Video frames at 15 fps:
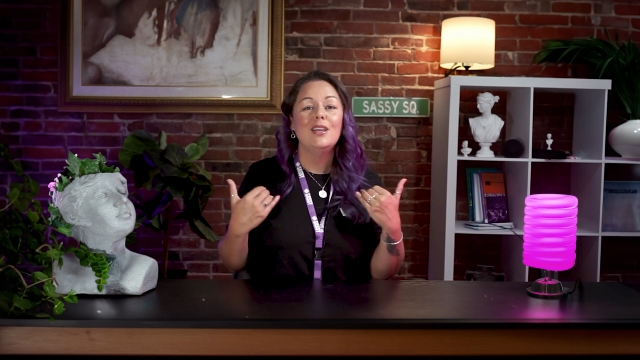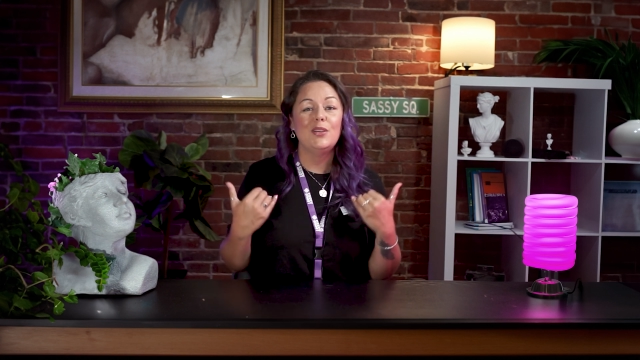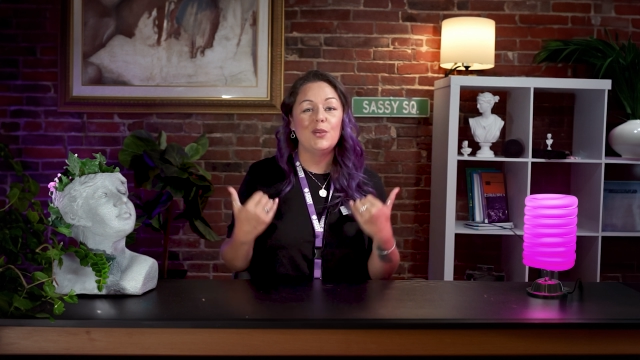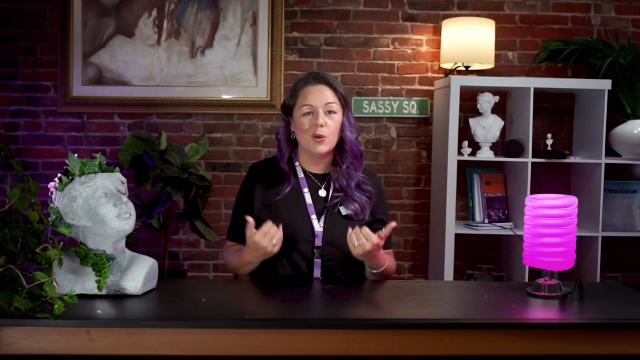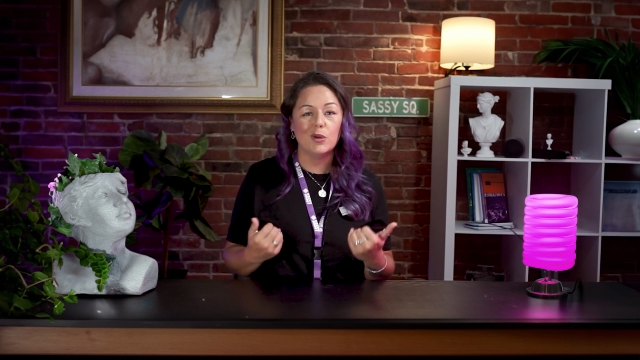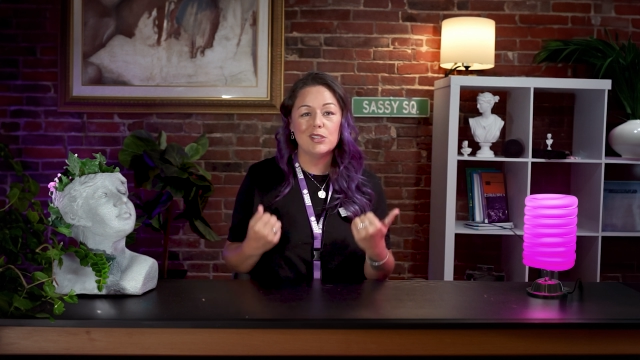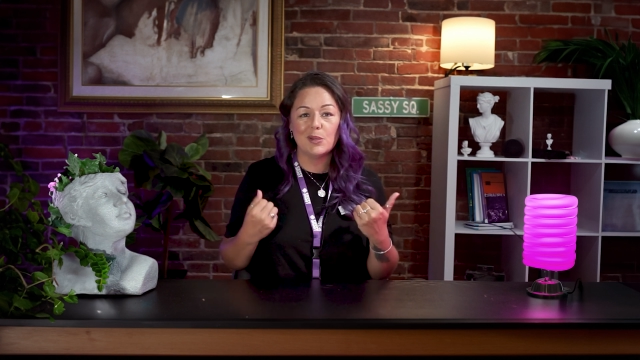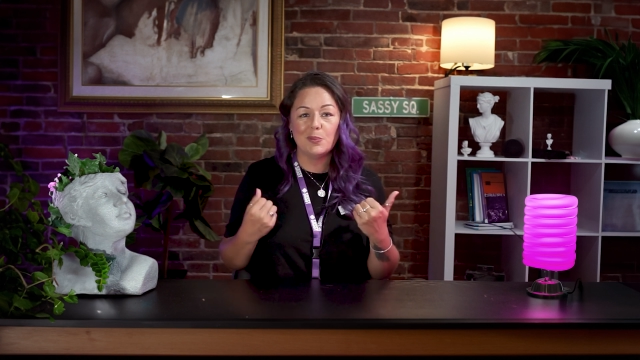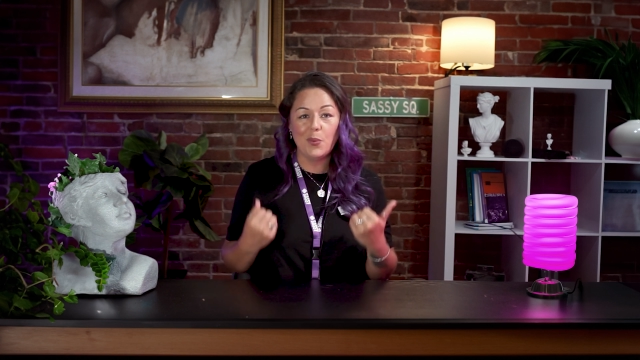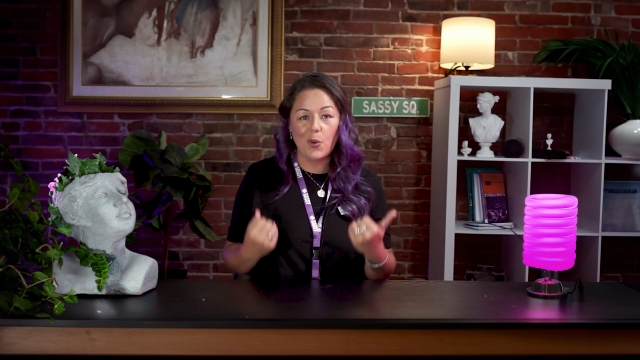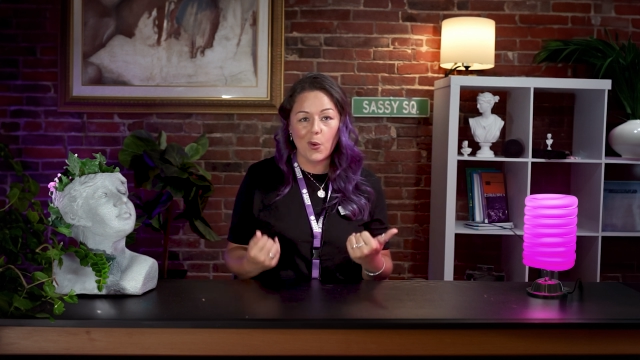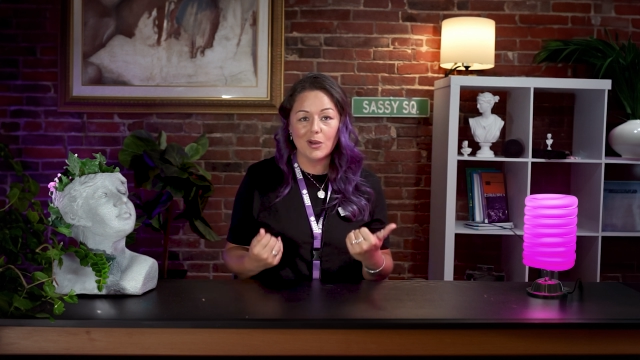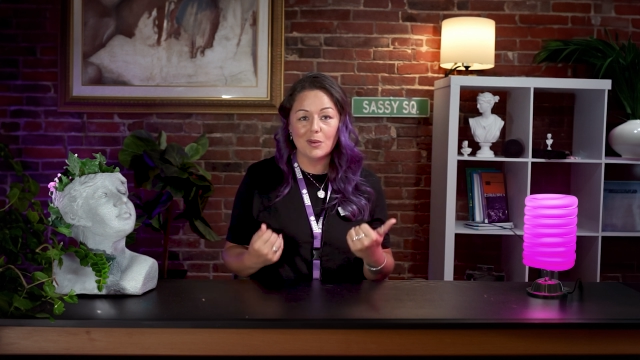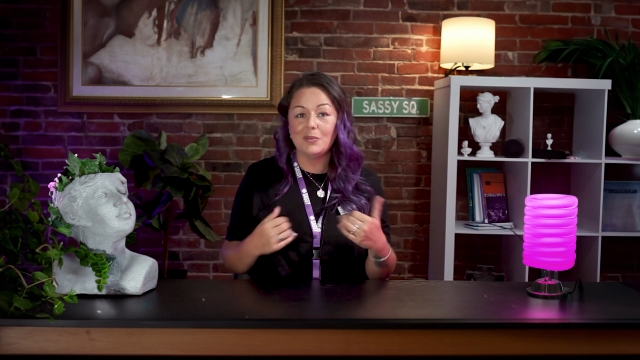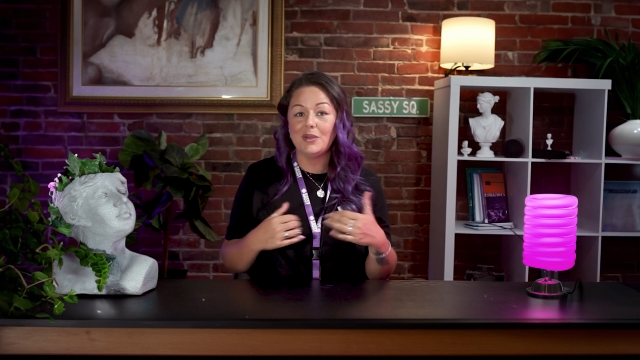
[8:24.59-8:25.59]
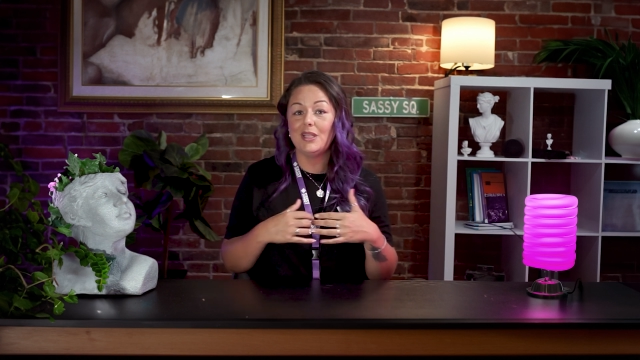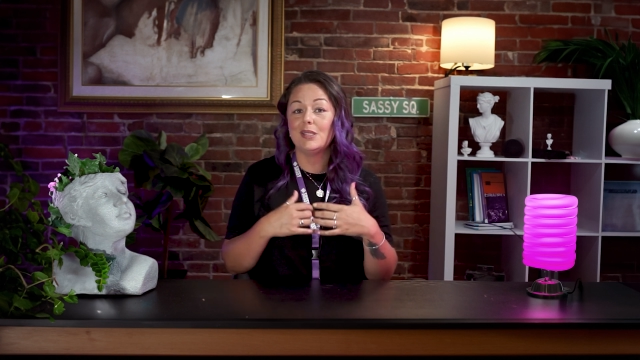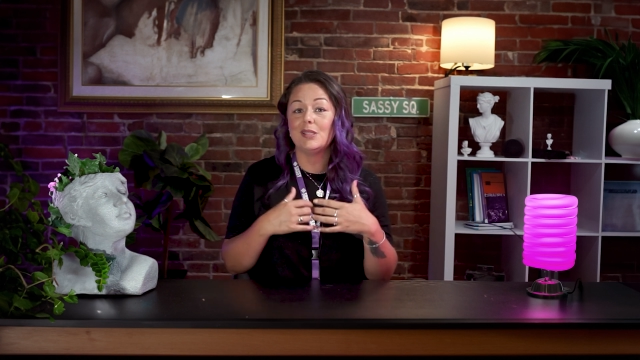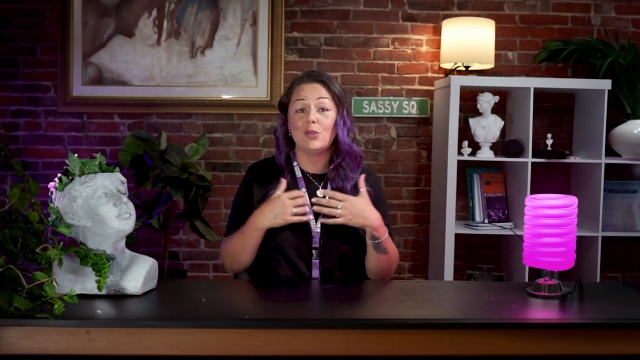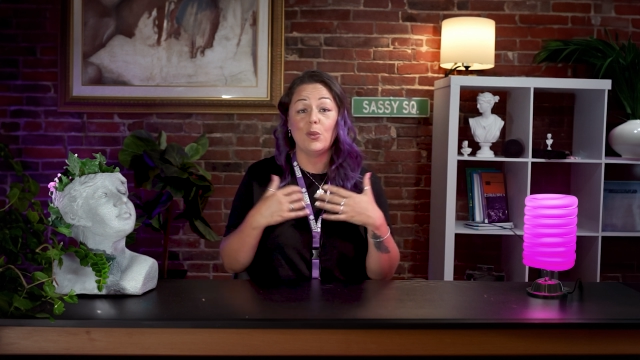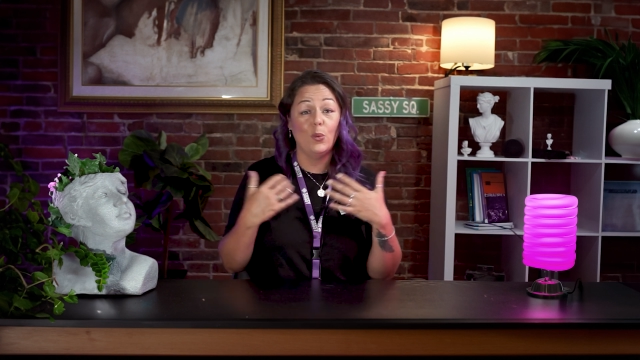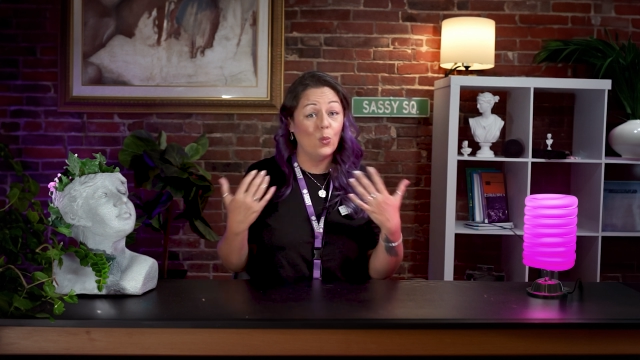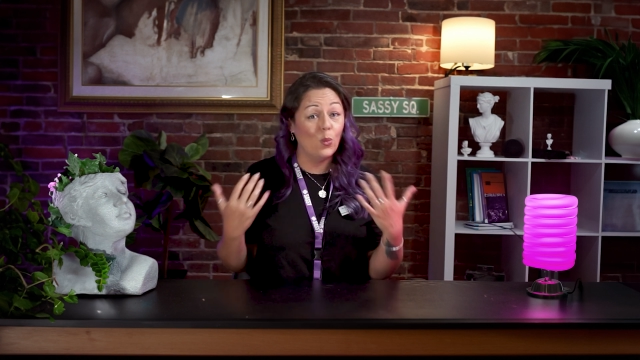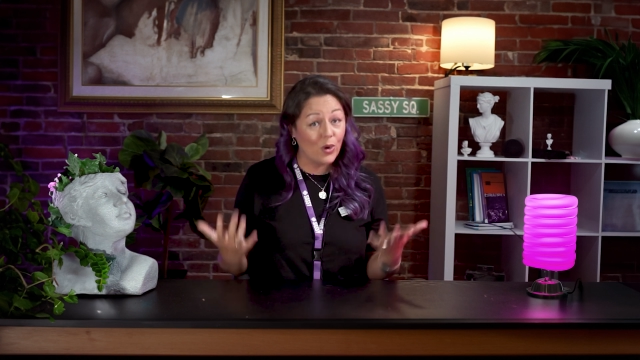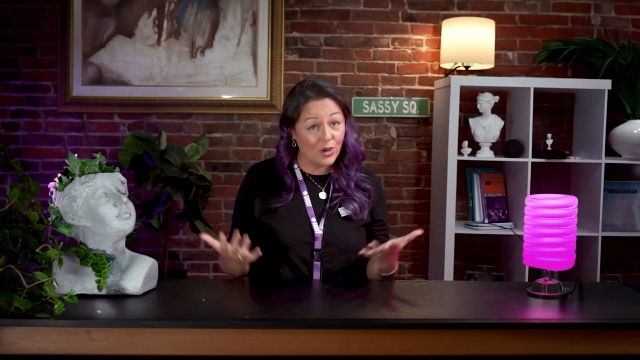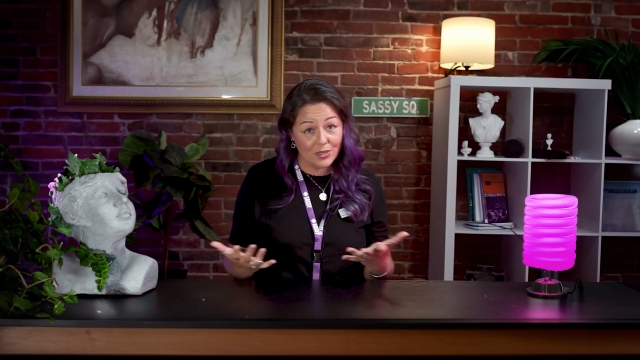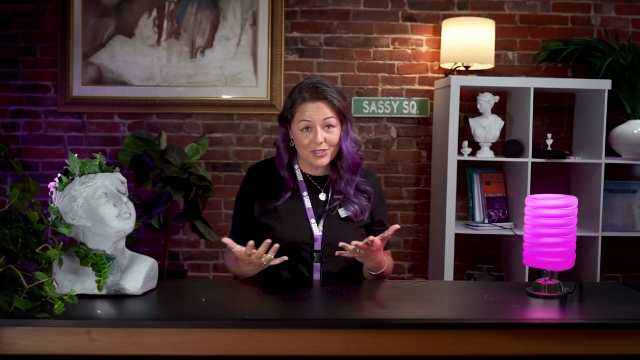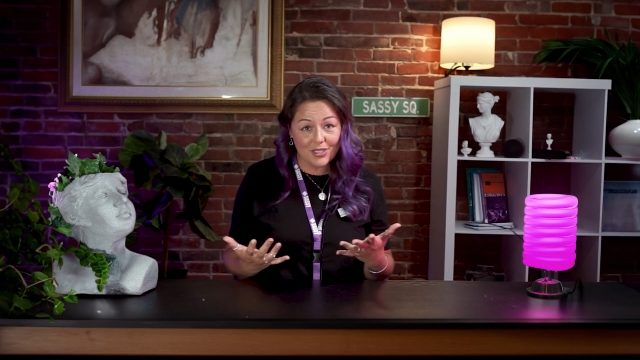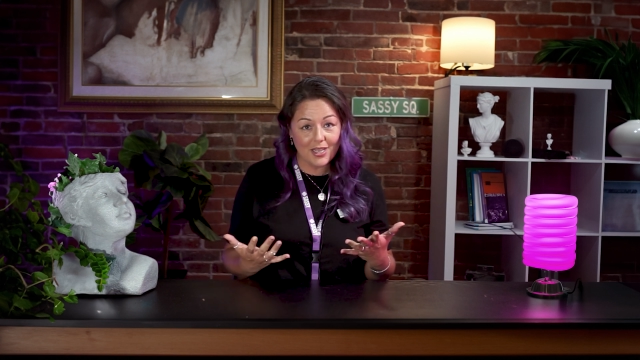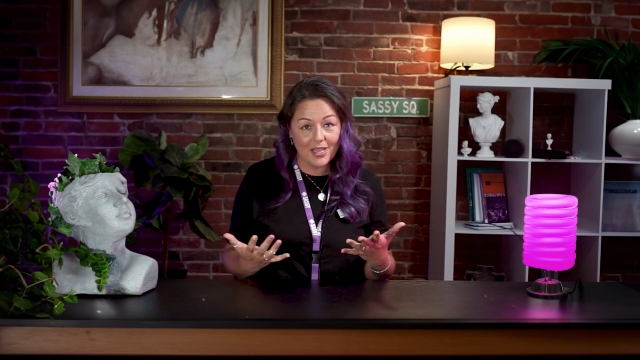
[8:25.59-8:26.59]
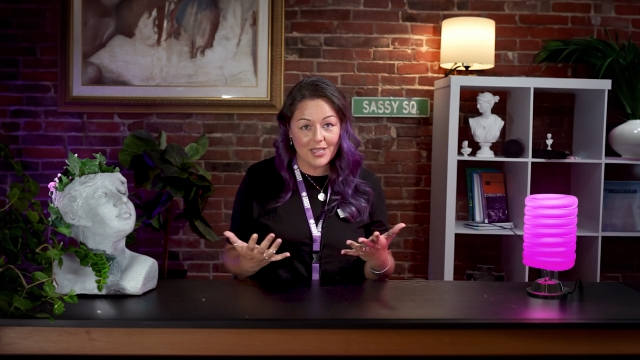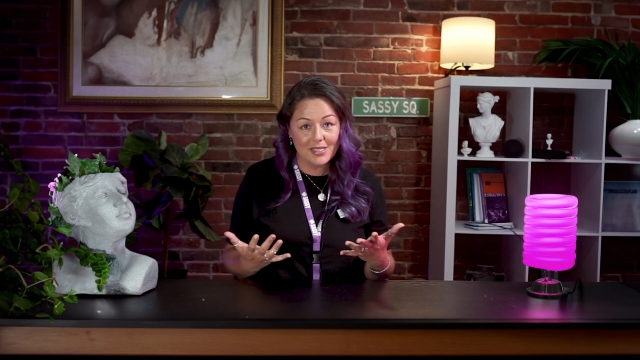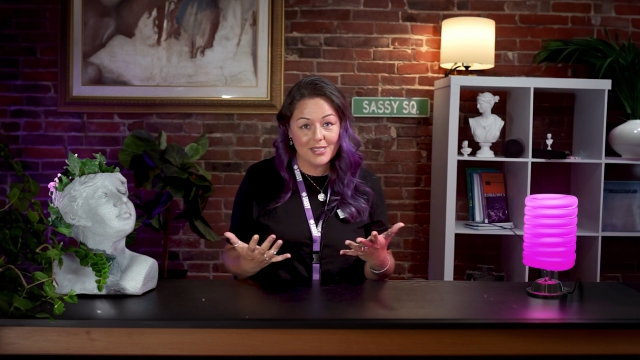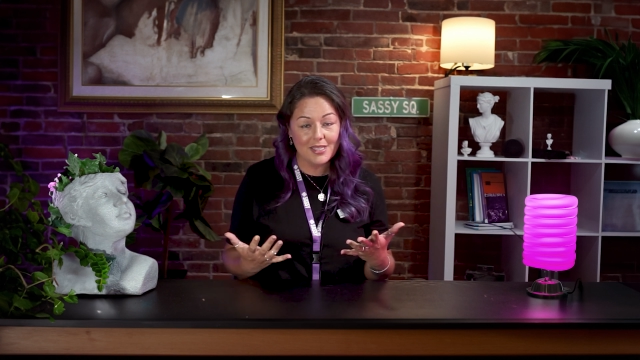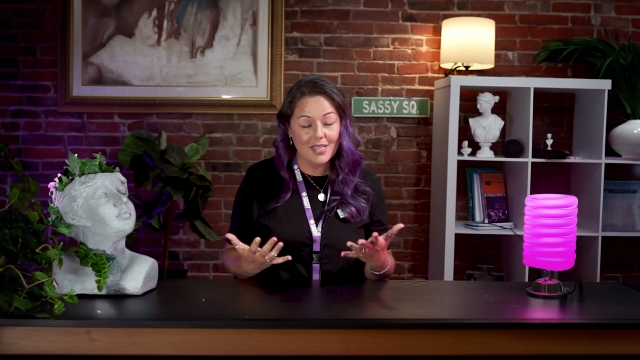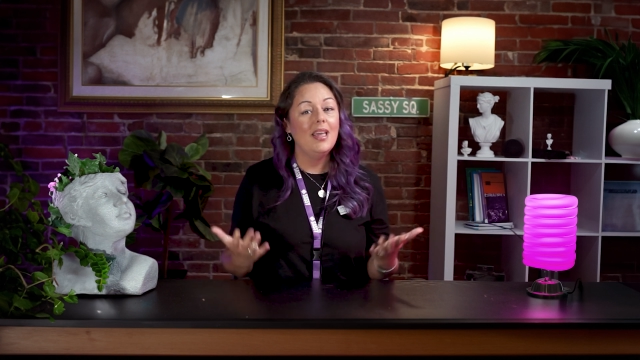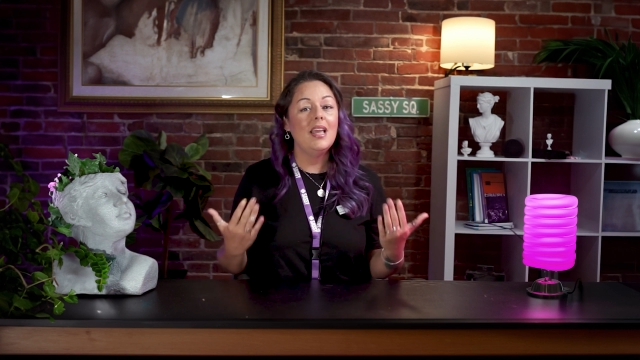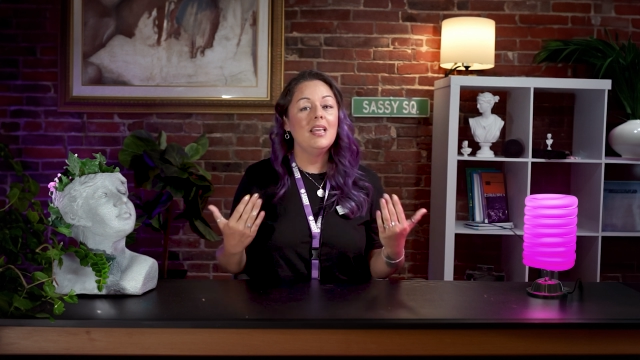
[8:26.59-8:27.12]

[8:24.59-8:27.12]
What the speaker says: Your support means the world to us.